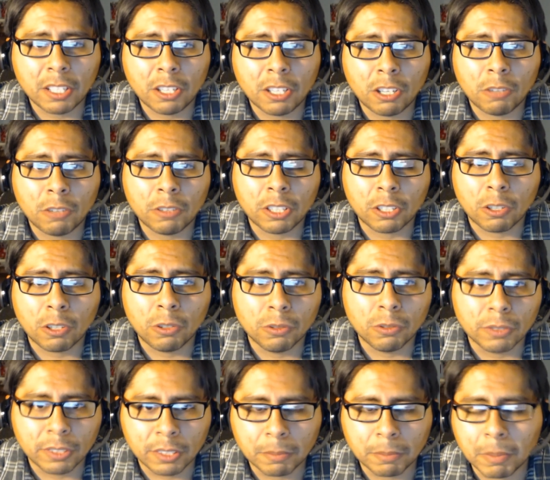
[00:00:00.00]
they are with the
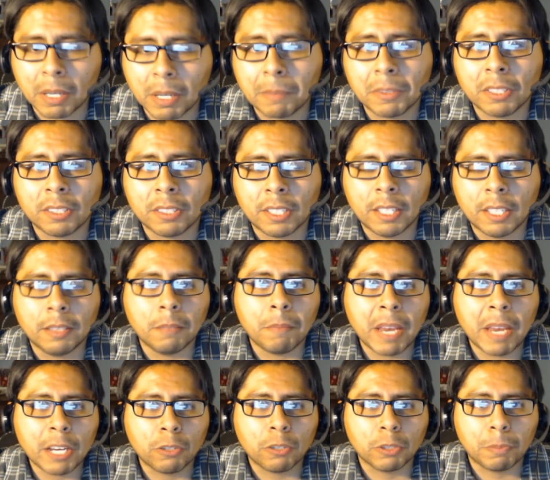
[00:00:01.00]
Colts is. But I'm going to say the
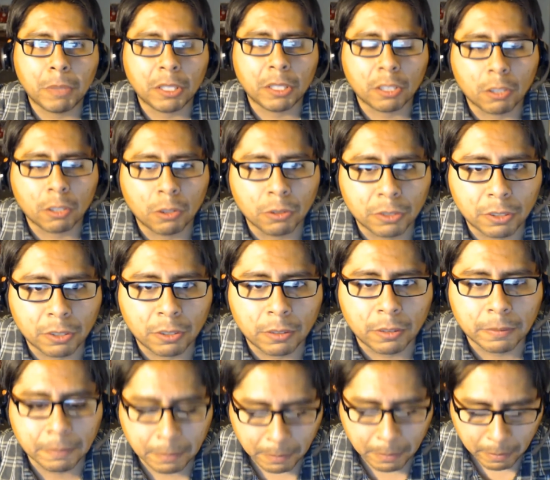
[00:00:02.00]
Bengals beat the Colts
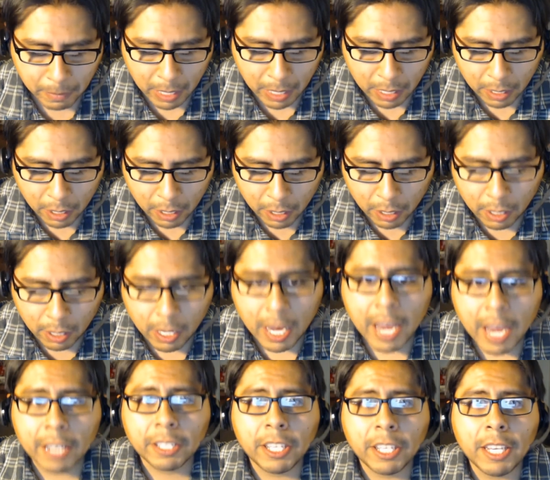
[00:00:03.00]
here.
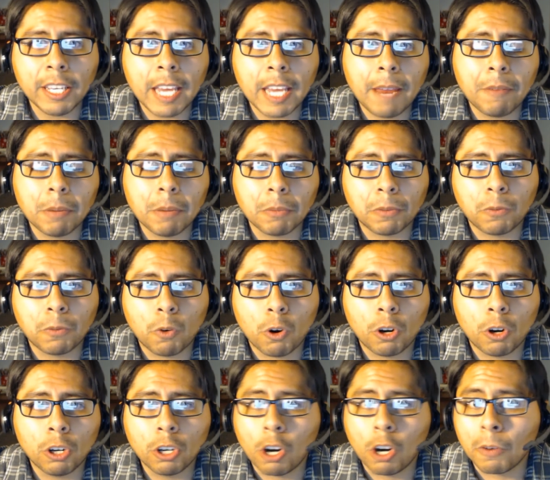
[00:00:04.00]
And key game number
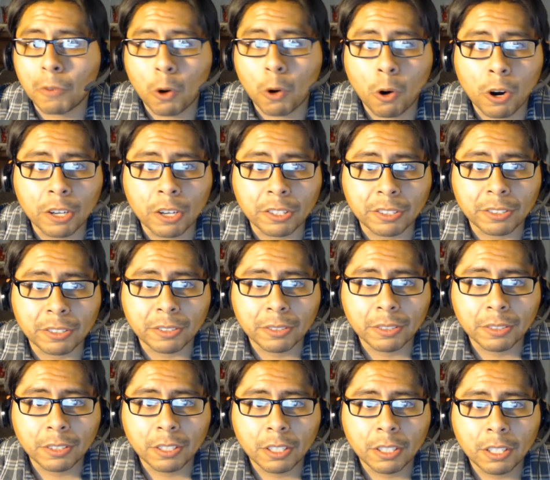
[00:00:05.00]
4, of course,
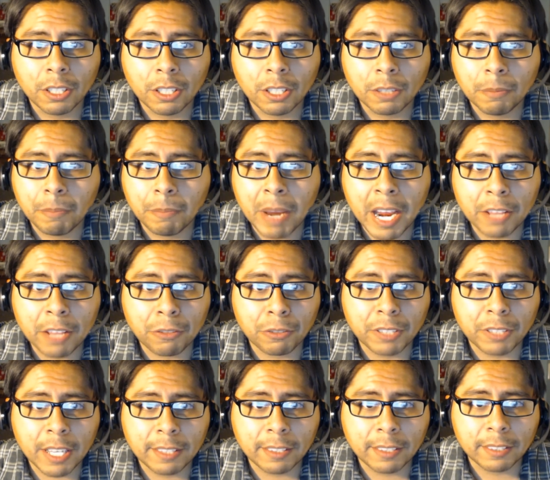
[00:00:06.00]

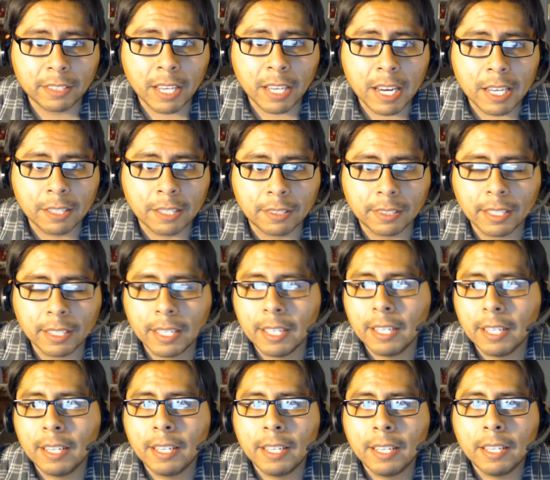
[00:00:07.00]
Panthers at the Saints.
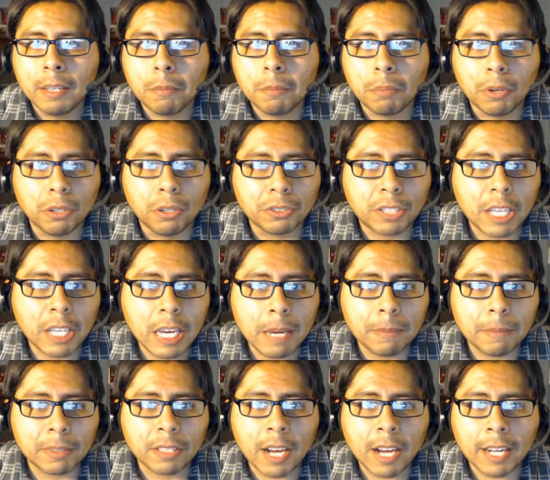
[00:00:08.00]
Both
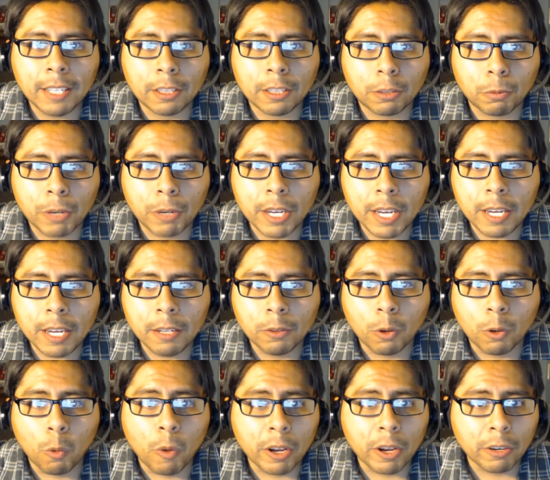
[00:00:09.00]
teams 9-3.
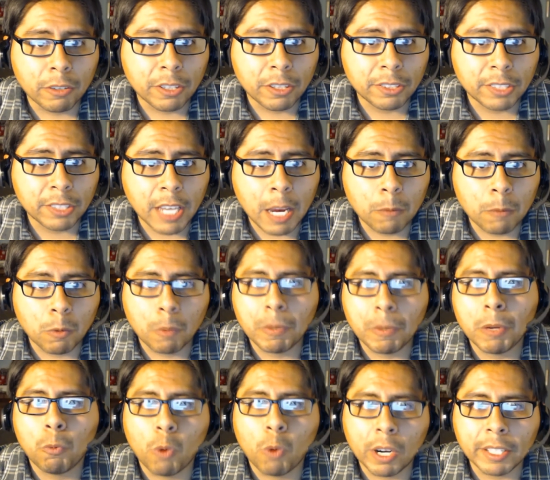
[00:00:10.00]
The winner of this game will
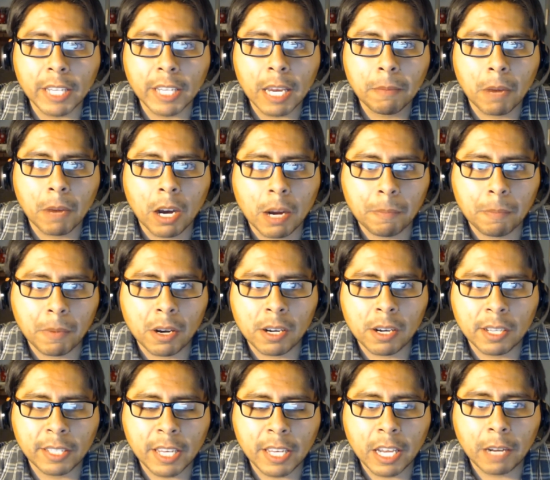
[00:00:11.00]
be one game up
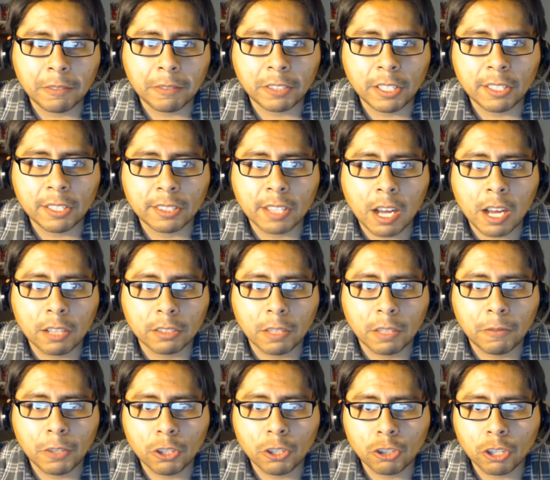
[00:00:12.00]
on the NFC South
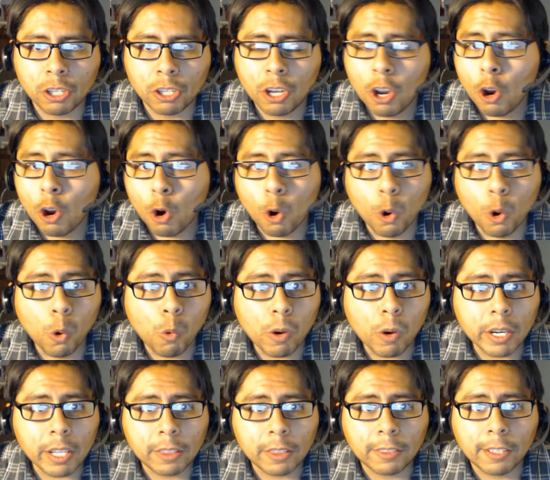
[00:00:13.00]
division. Who
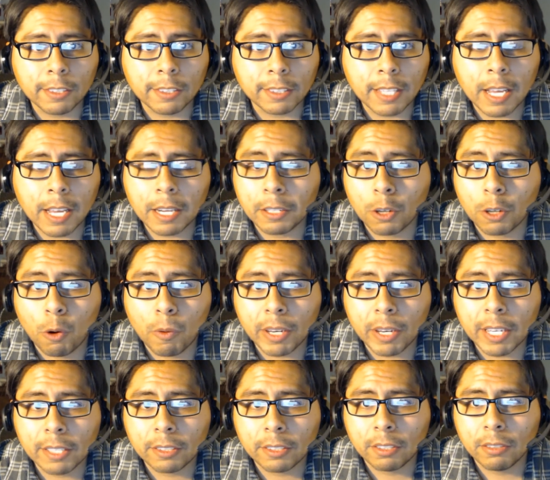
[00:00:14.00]
would have thunk that
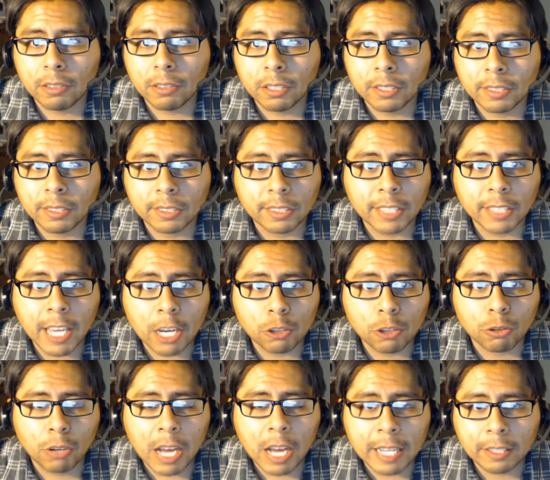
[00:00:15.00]
going into the
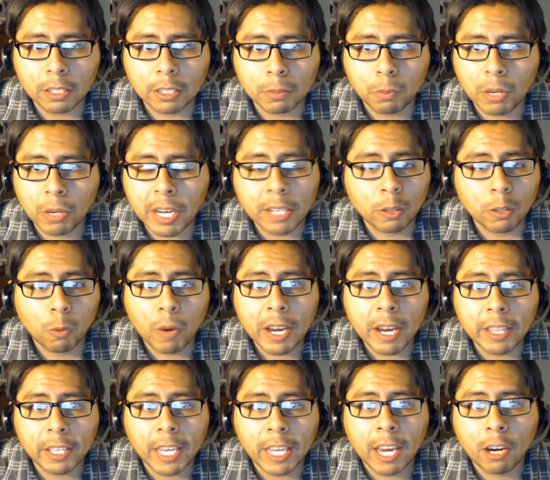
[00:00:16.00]
schedule at this point and the
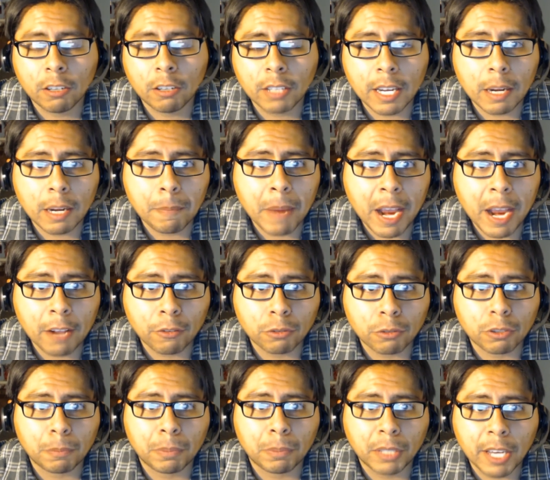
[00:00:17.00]
way the Carolina
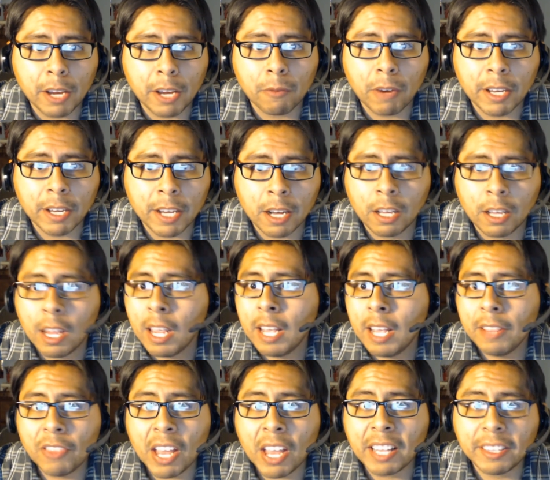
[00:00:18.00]
Panthers are playing right now,
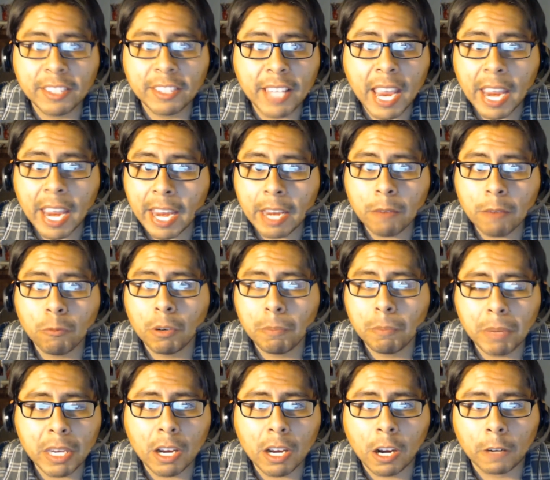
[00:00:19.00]
that they
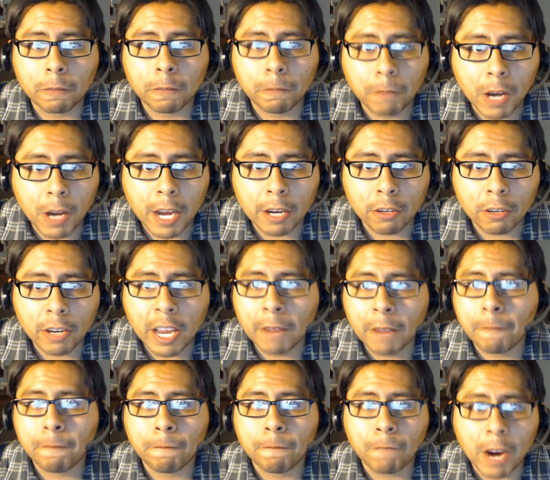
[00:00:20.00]
would be on fire
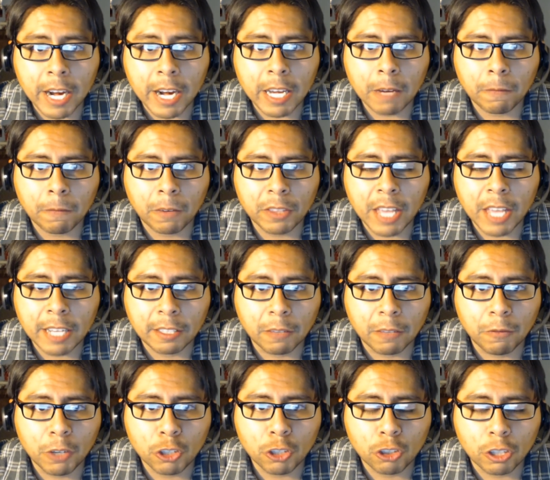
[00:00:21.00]
and fighting for that
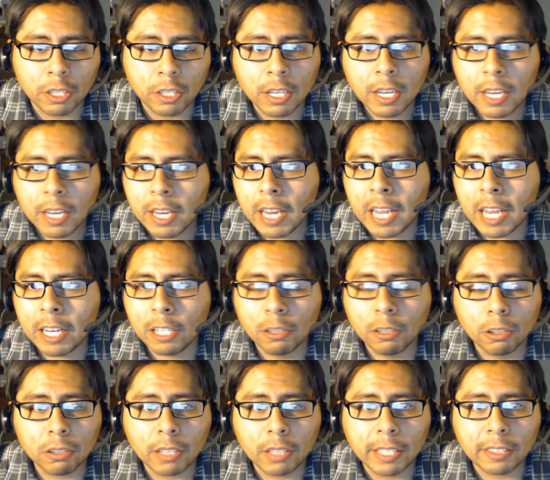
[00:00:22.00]
division, and it
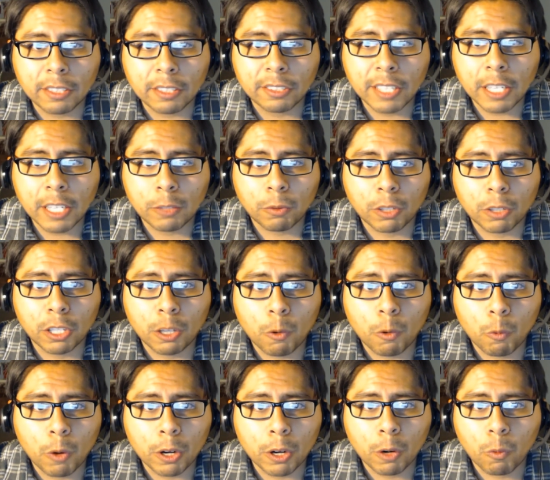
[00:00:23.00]
looked like the Saints were going to
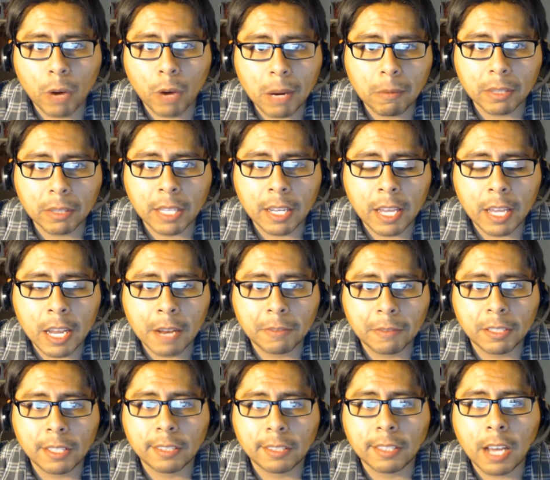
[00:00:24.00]
run away with that
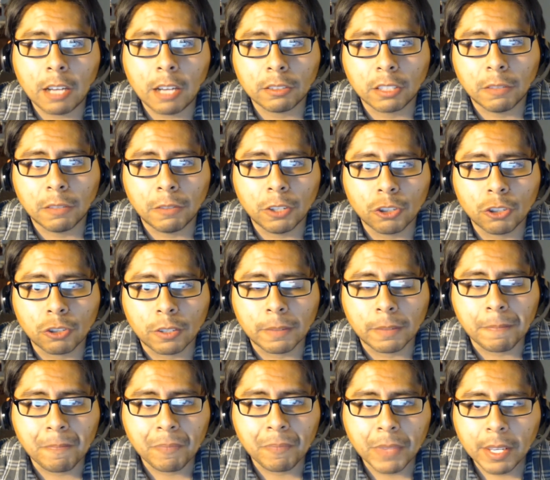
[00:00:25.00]
NFC South
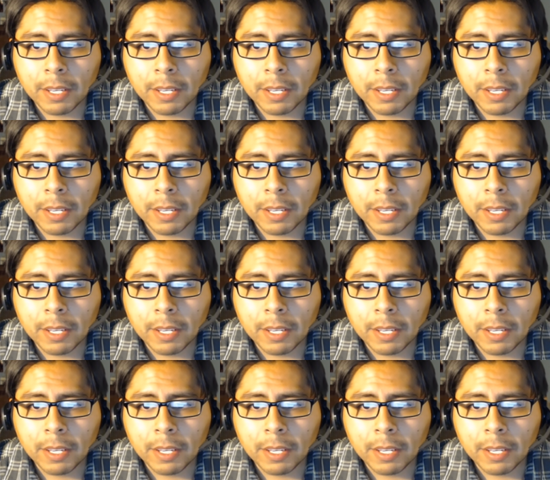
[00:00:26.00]
division.